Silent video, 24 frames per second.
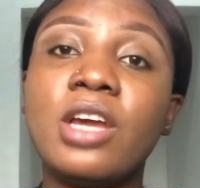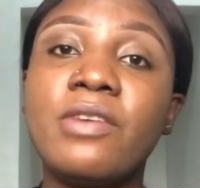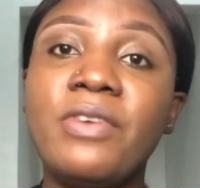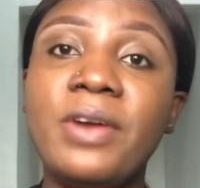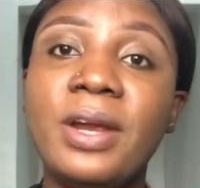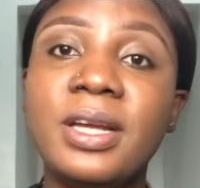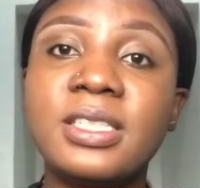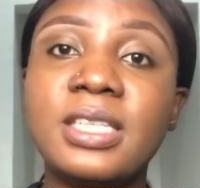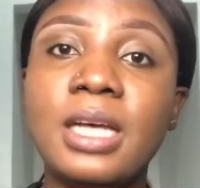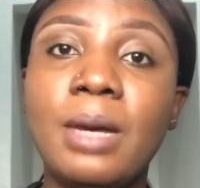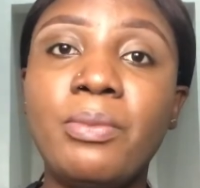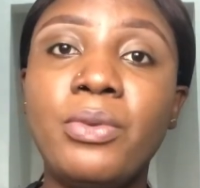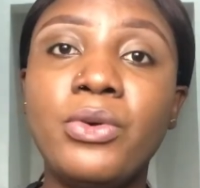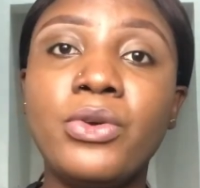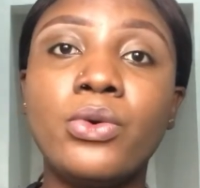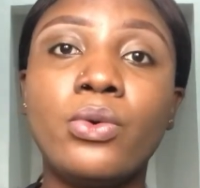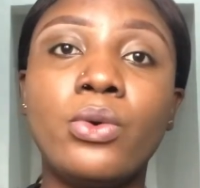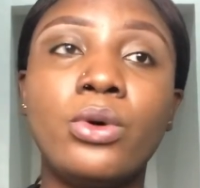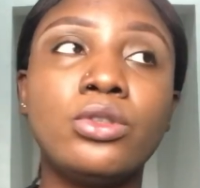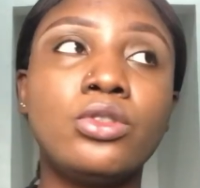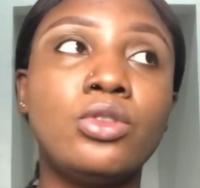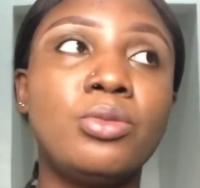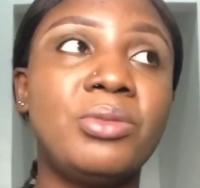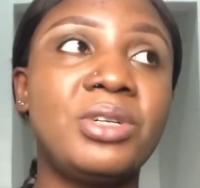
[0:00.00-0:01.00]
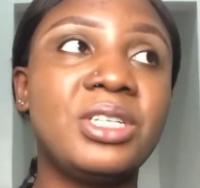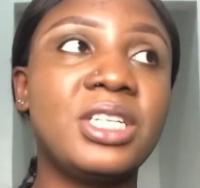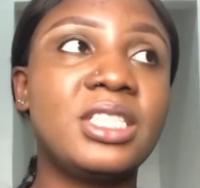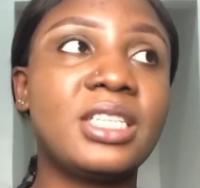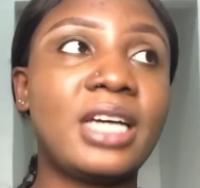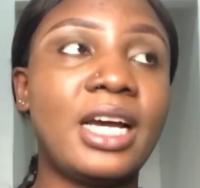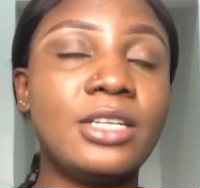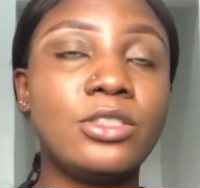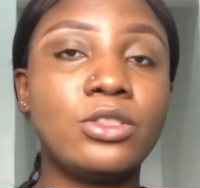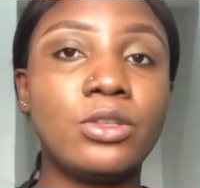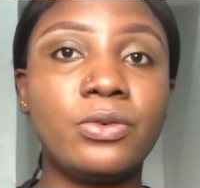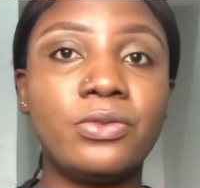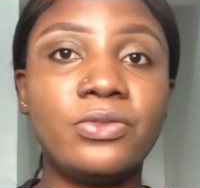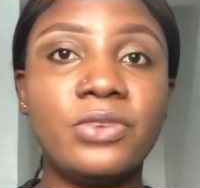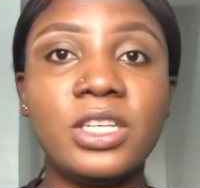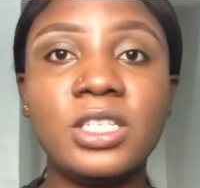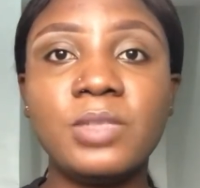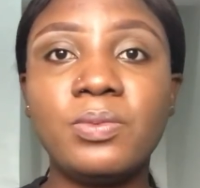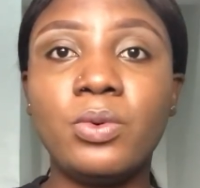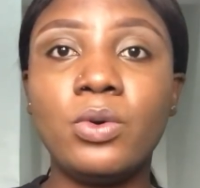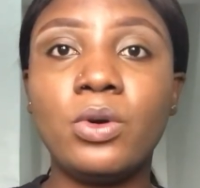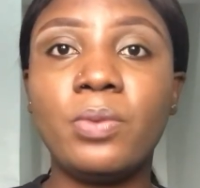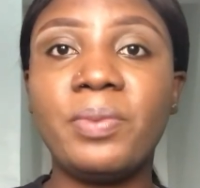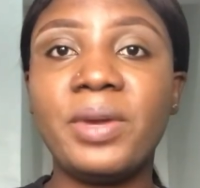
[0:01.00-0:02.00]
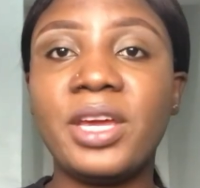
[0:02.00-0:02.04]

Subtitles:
for example, you want to monetize your Facebook